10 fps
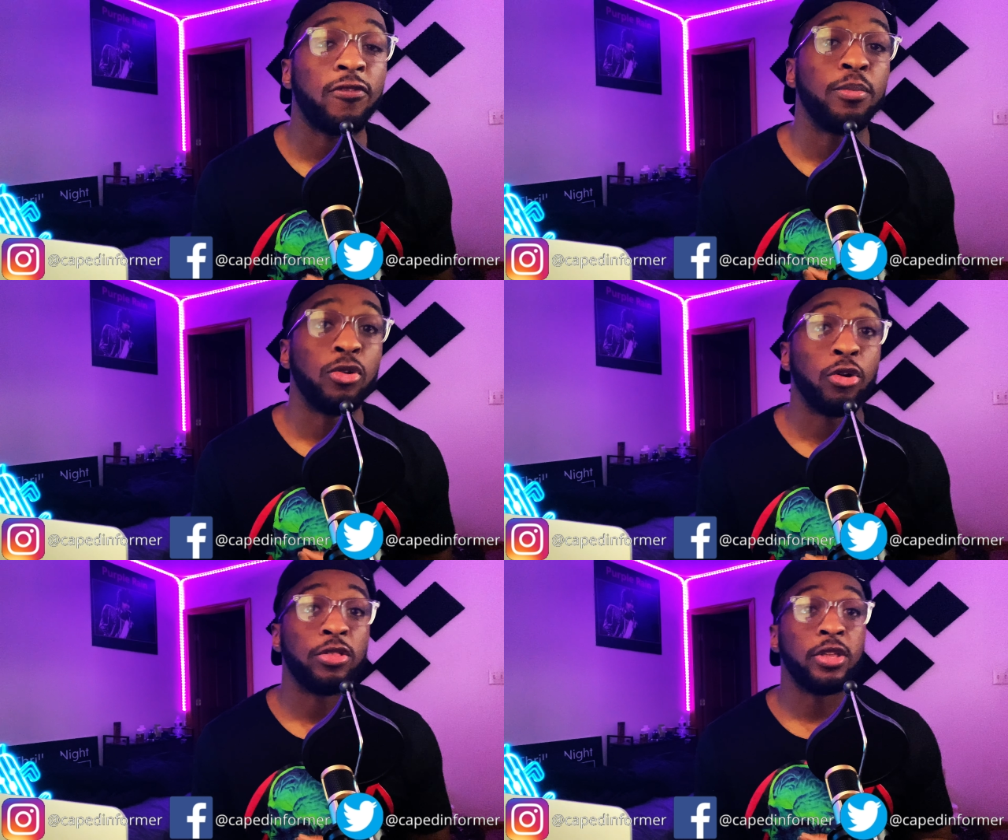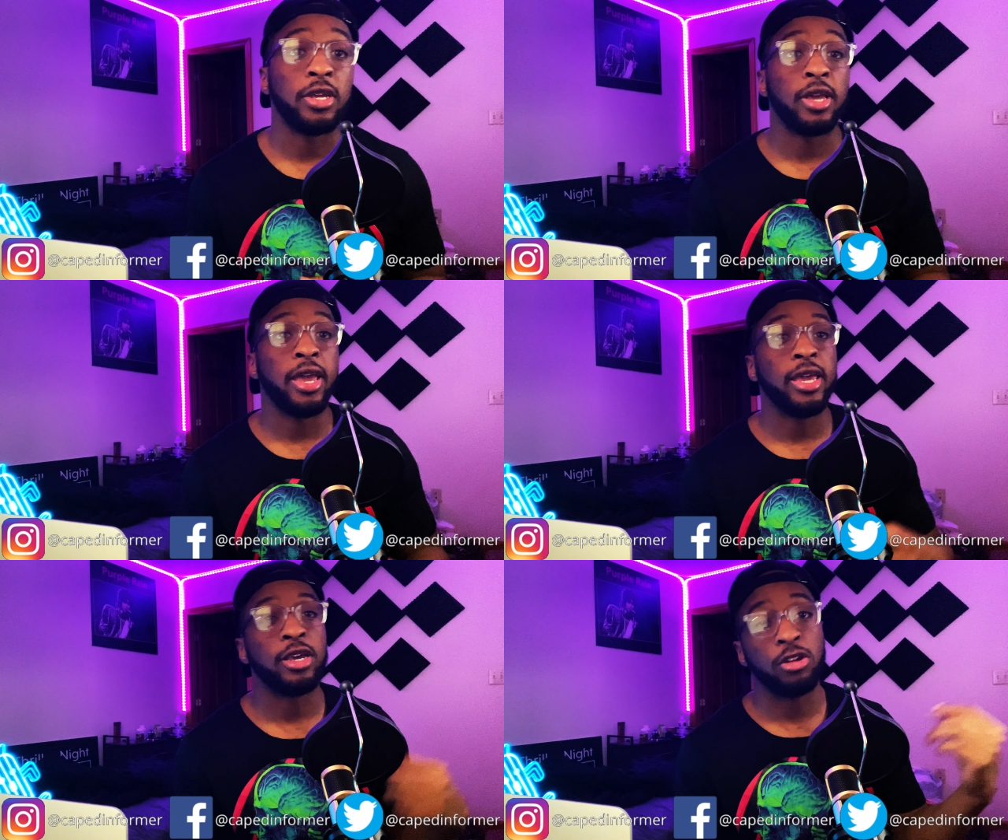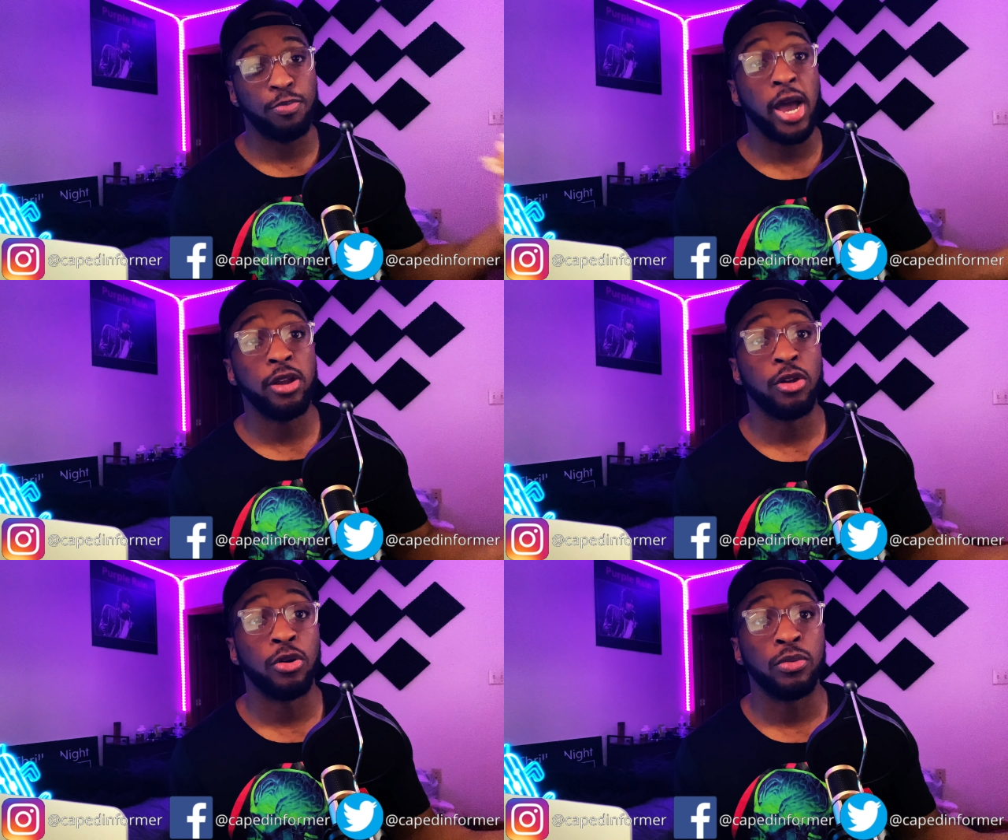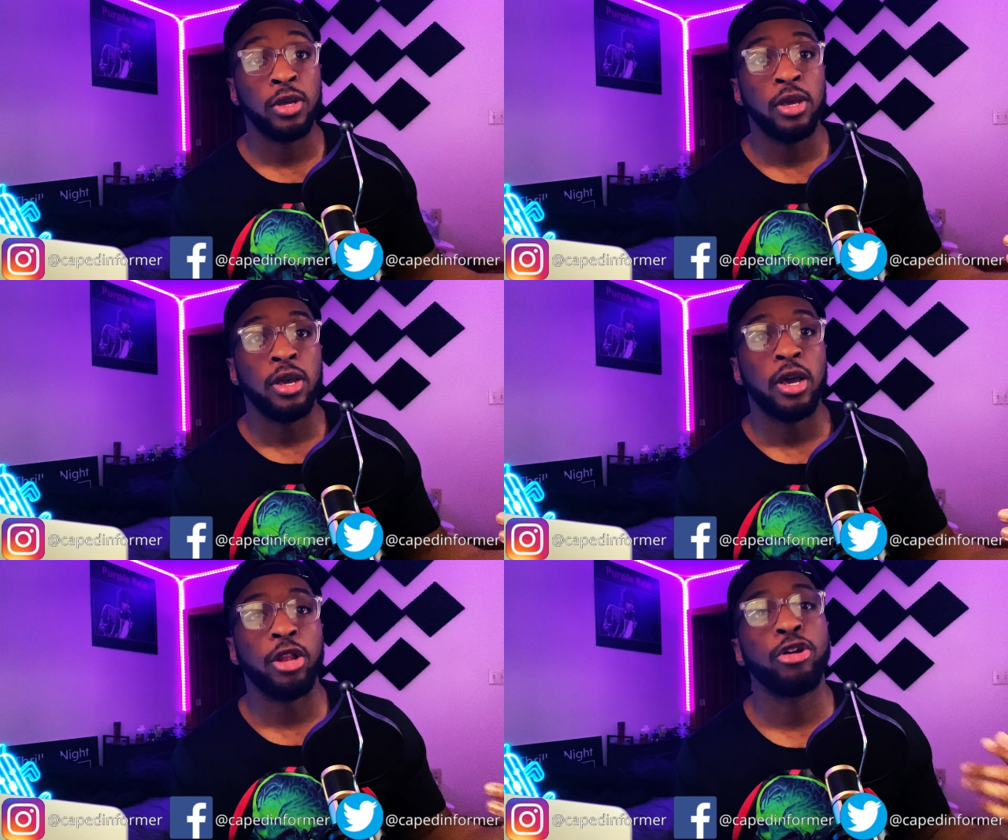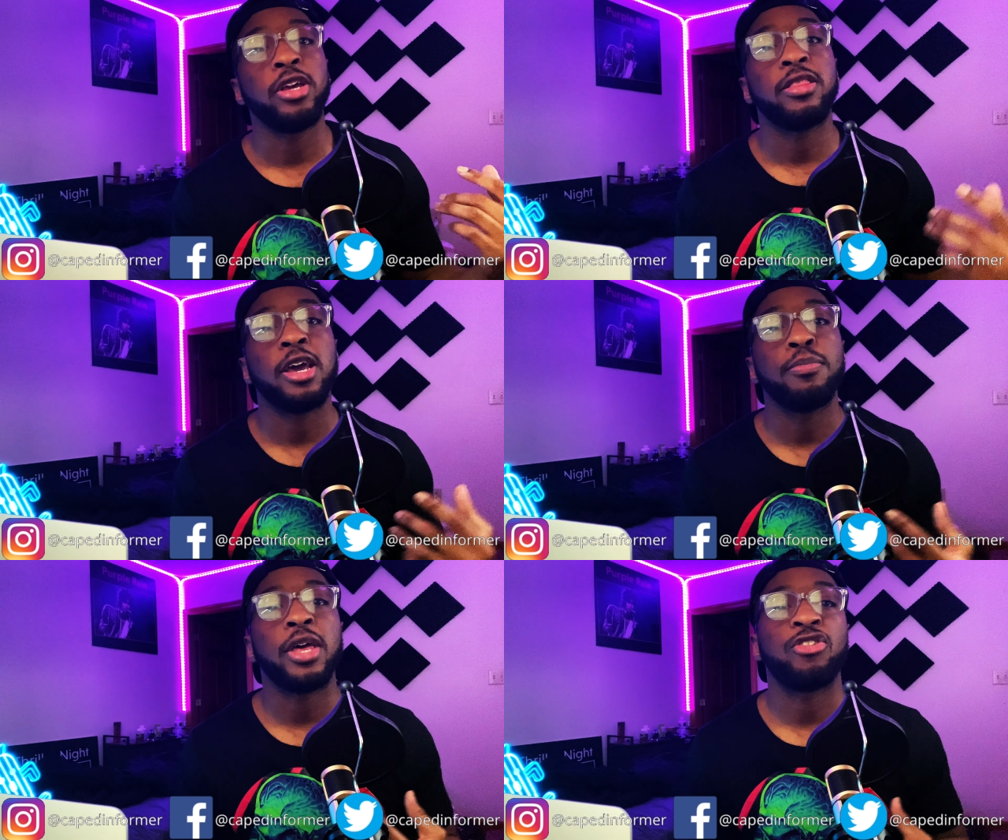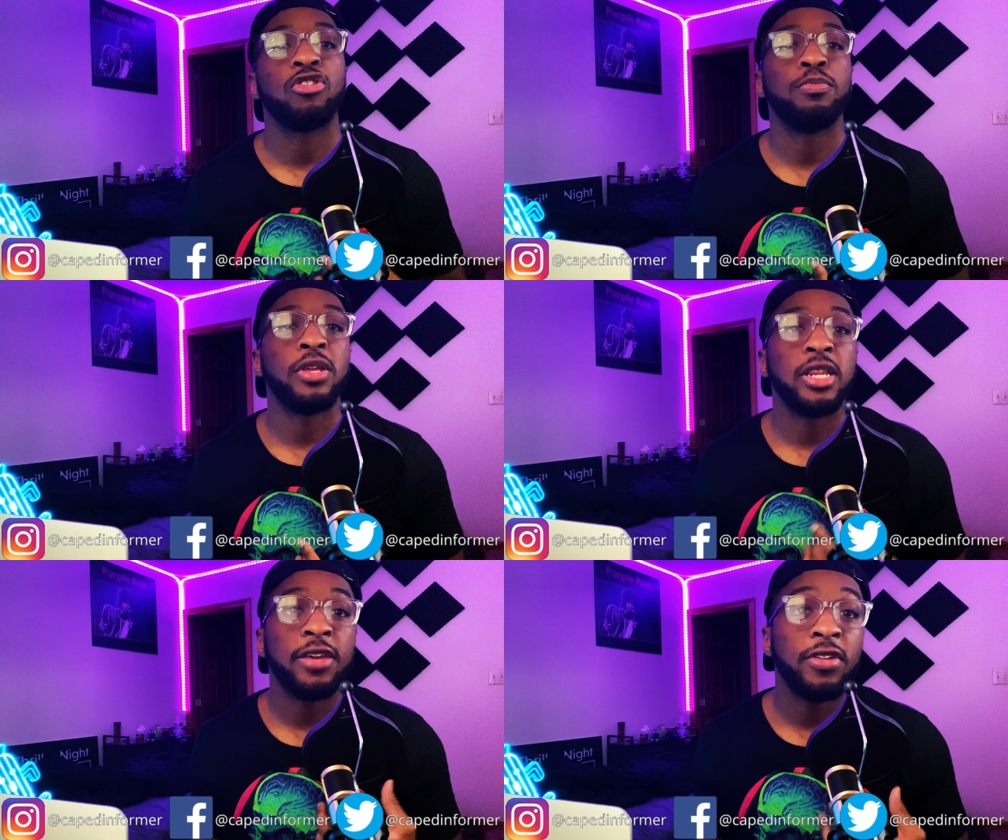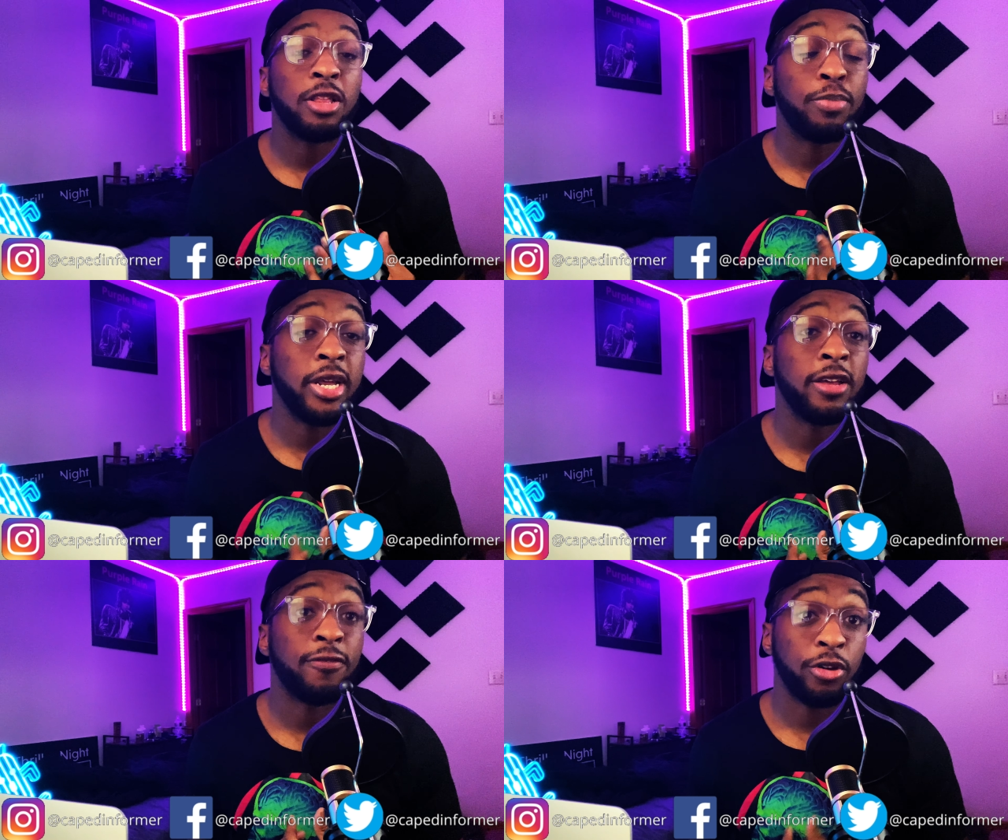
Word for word: from Dorothy, a goodbye note, alerting them that she'll be leaving the planet for